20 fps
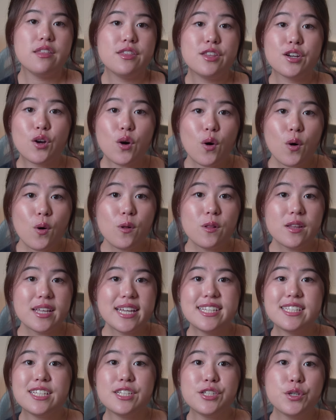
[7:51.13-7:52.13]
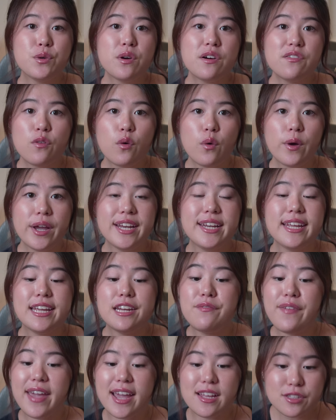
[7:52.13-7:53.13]
The goal isn't to avoid
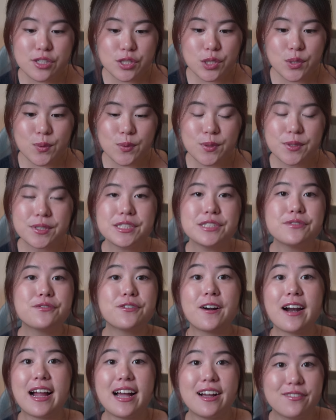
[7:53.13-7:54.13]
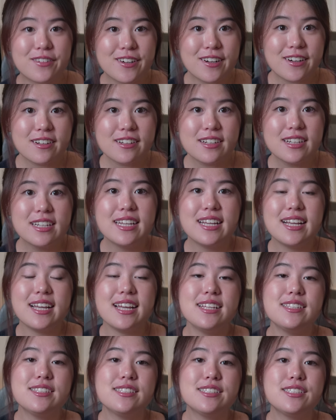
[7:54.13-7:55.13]
advanced tools forever,
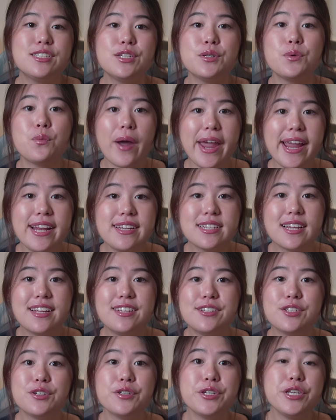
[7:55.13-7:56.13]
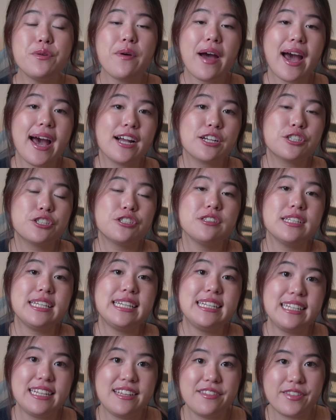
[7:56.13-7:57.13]
it's to wait until you
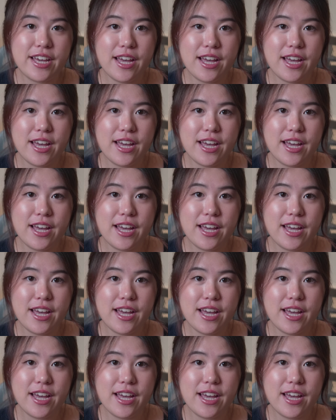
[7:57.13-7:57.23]
actually need